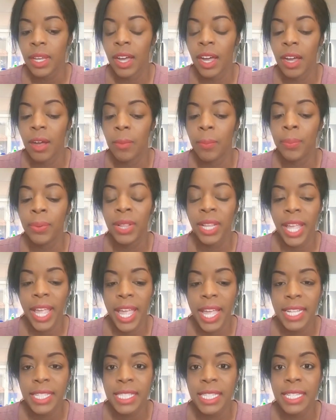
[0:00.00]

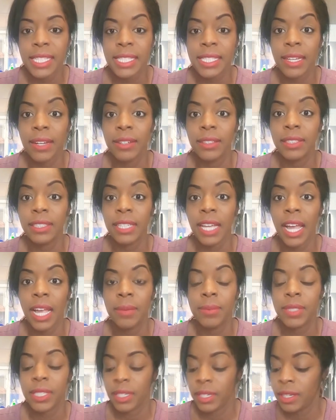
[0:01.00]
plants and certain
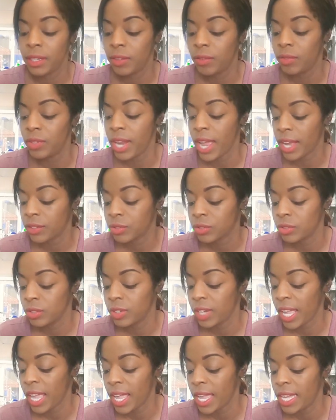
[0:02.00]
types of natural
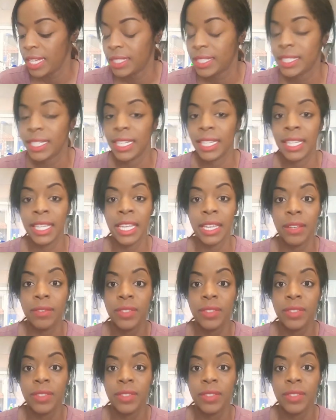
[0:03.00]
aids to give to